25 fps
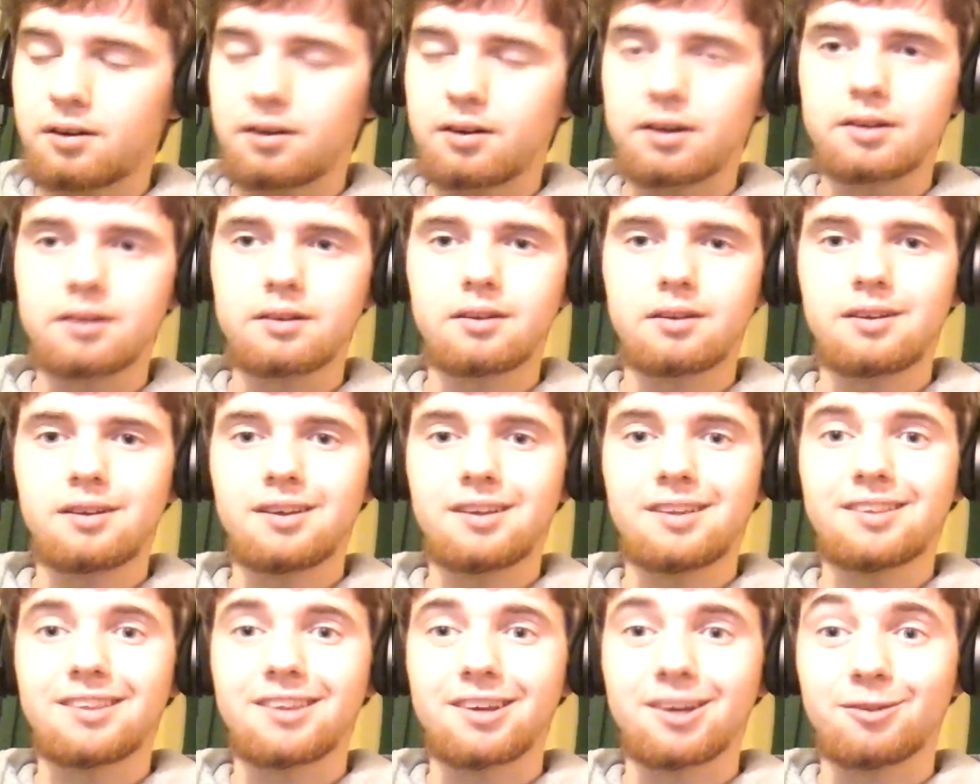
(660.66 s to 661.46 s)
Alright,
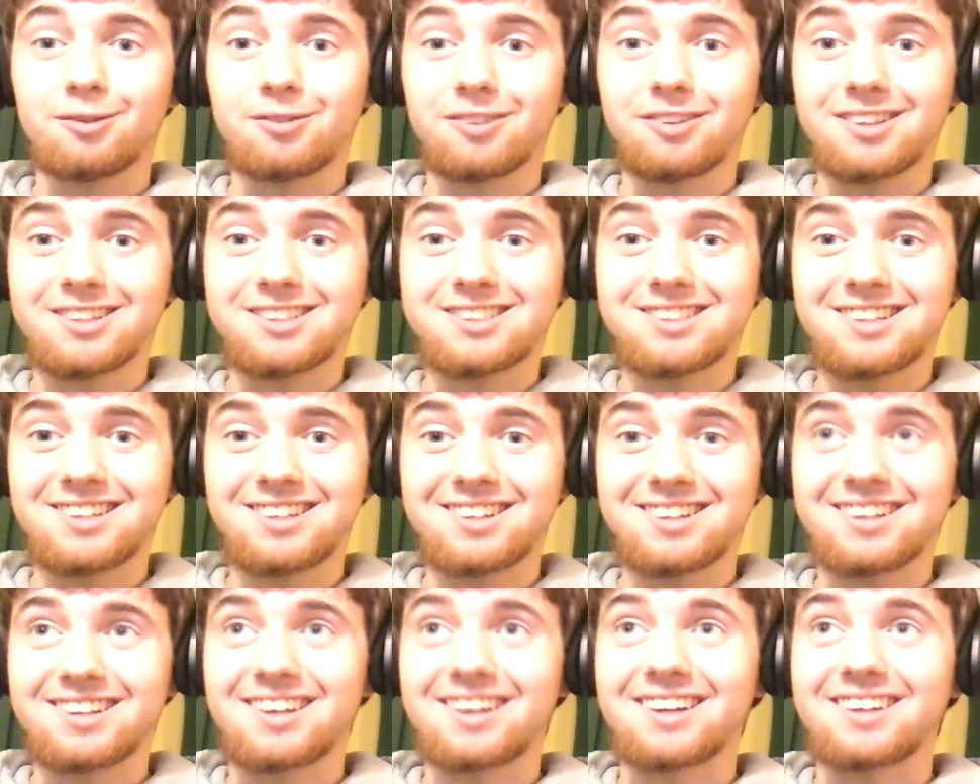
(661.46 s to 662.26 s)
thank you for
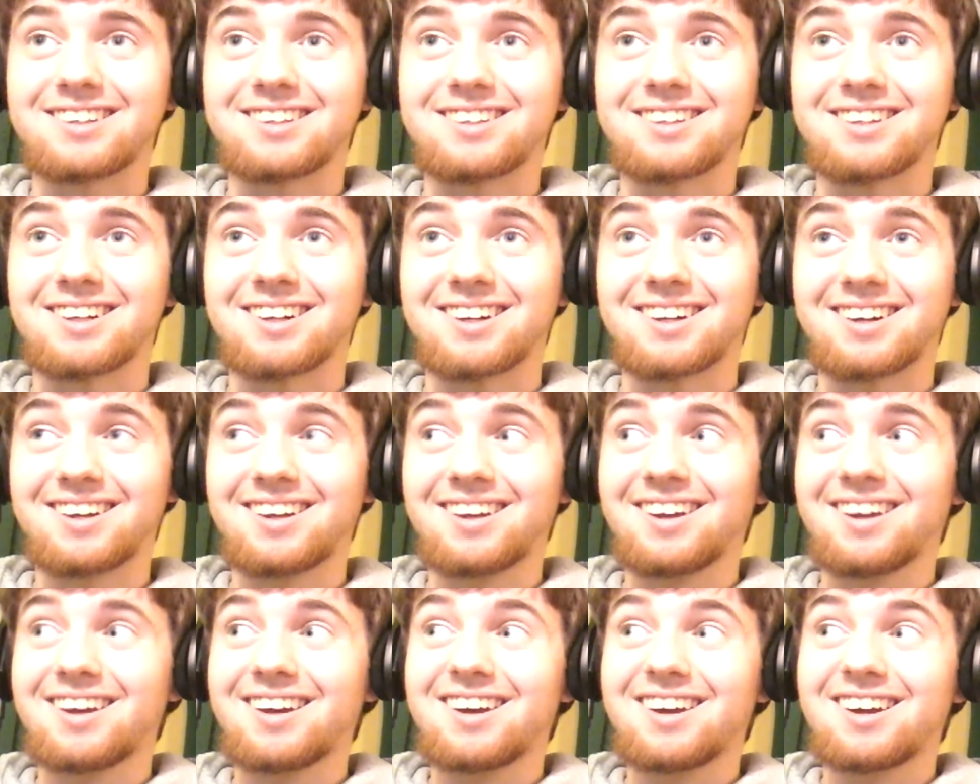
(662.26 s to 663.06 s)
listening, and I
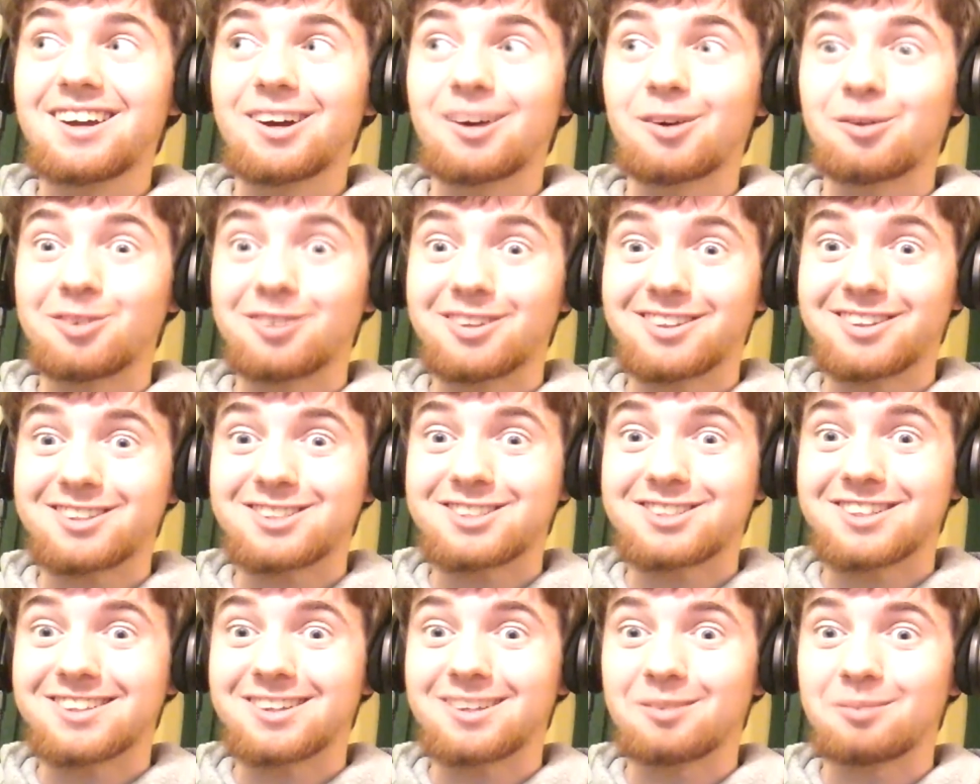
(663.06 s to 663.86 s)
really
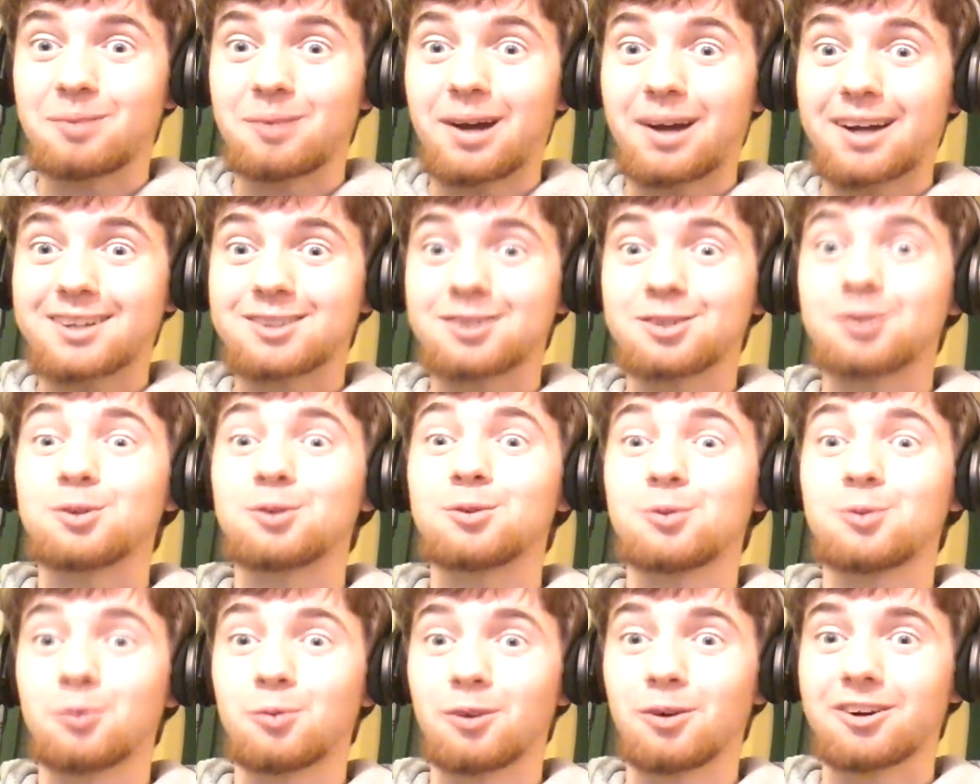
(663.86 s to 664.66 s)
should get back
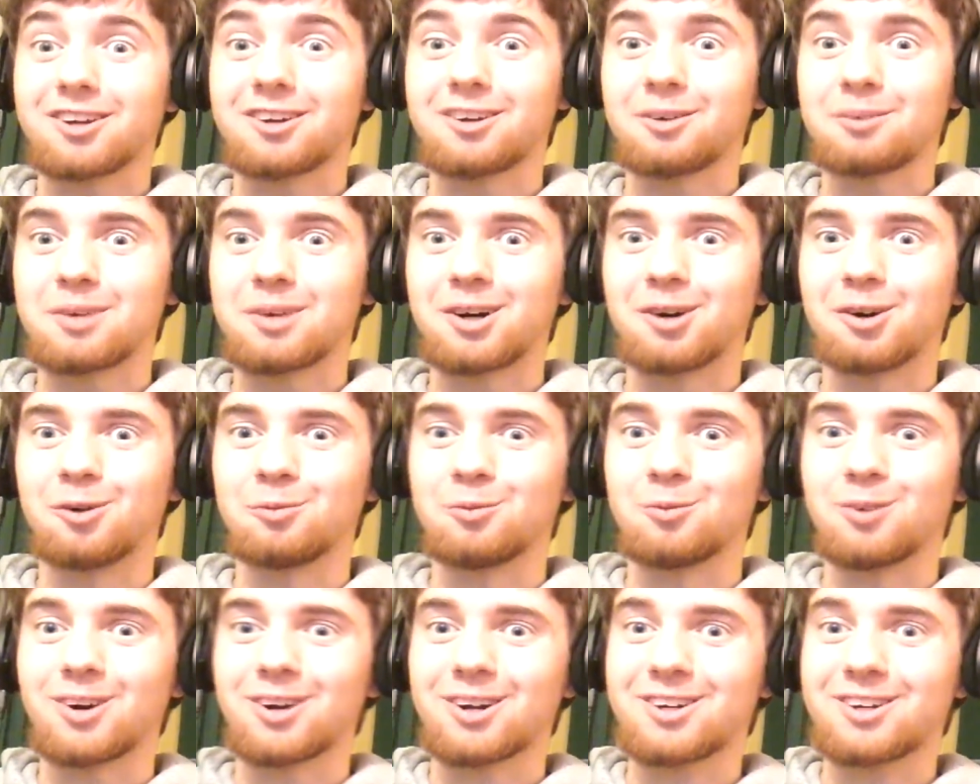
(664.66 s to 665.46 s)
to working on my
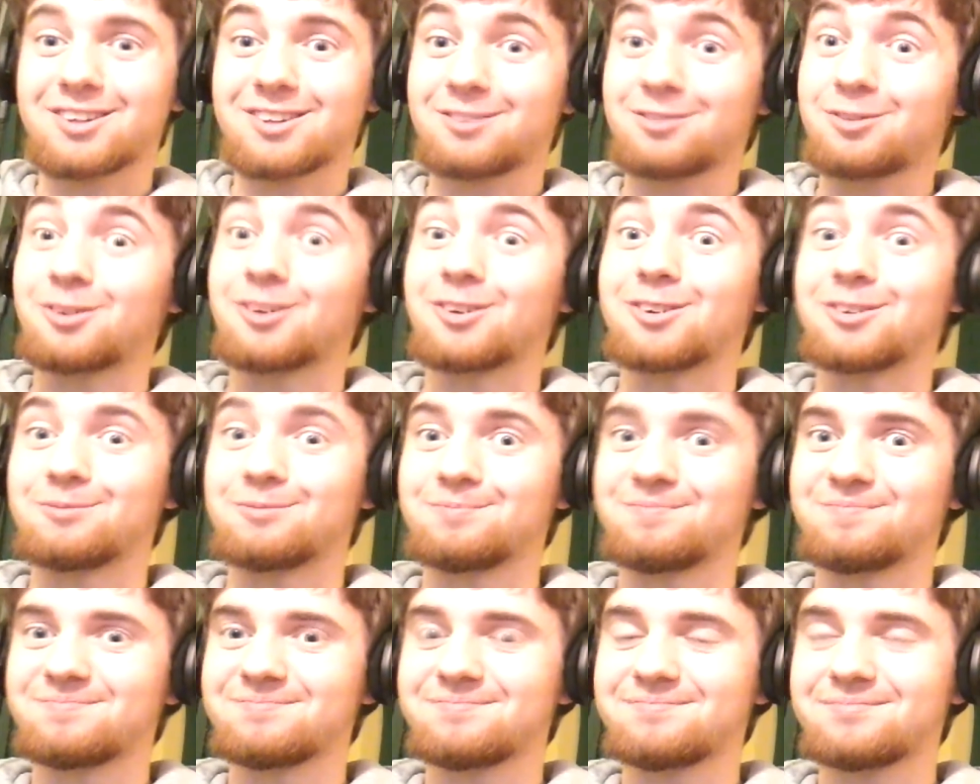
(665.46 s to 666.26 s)
homework
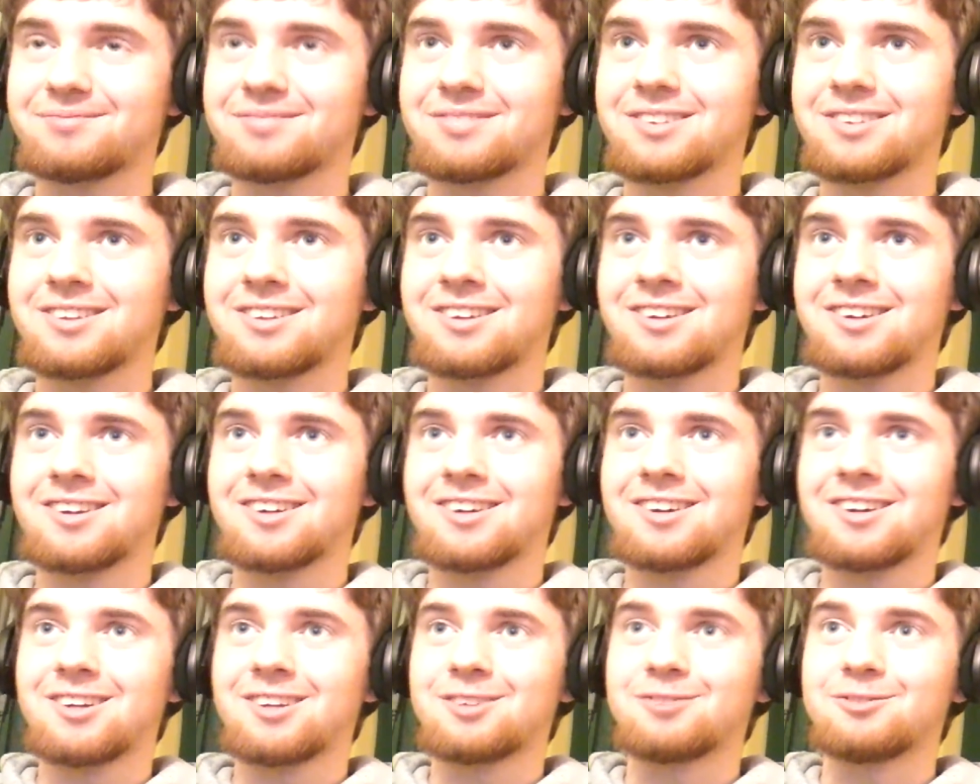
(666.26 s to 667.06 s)
for
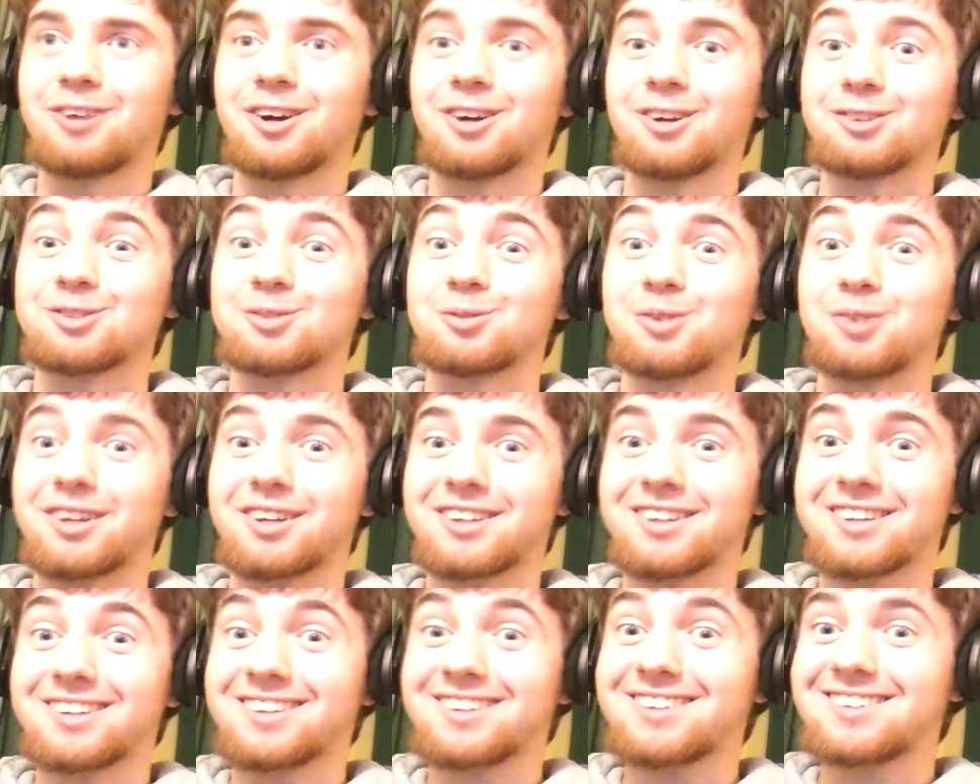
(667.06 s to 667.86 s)
finals
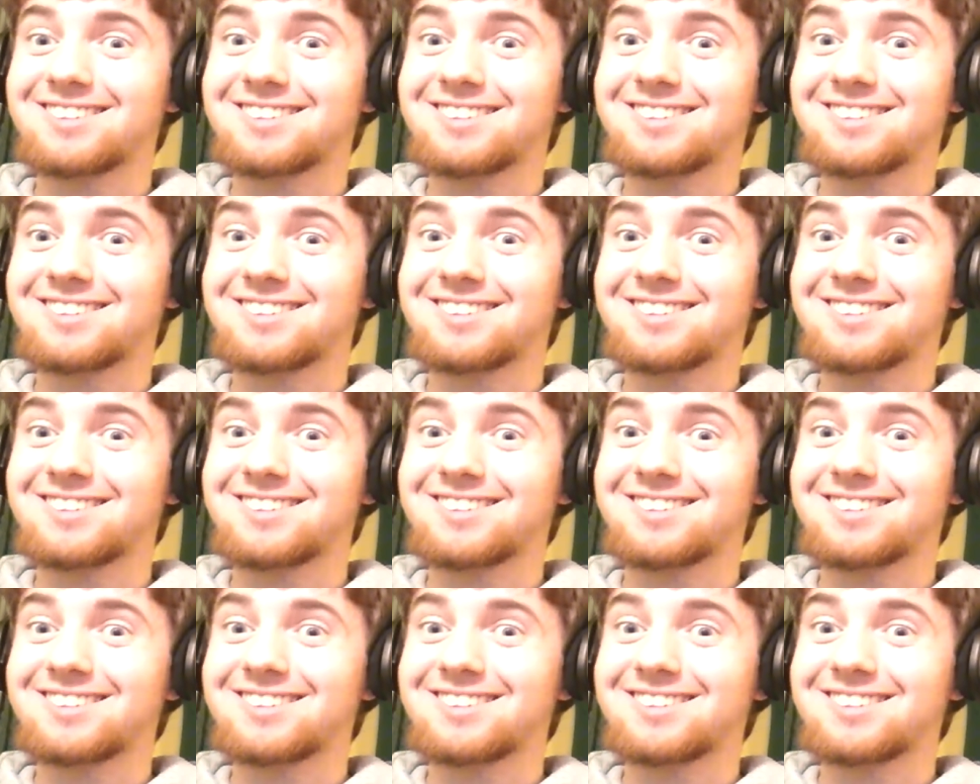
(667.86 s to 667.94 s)
week.